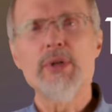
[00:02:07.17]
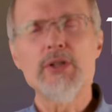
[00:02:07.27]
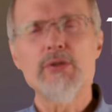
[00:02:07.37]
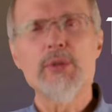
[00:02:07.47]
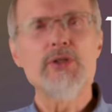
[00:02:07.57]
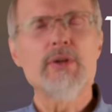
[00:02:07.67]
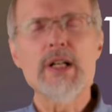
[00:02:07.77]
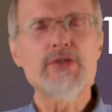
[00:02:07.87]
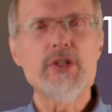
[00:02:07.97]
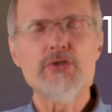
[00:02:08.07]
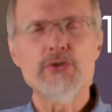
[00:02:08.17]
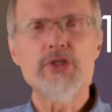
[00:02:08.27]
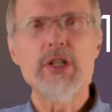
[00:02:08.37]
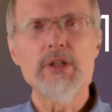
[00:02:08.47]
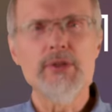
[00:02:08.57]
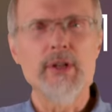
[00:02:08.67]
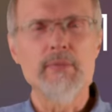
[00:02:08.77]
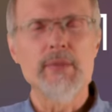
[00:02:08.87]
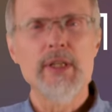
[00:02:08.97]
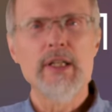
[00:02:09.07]
but you but your ancestors killed
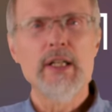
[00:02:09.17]
them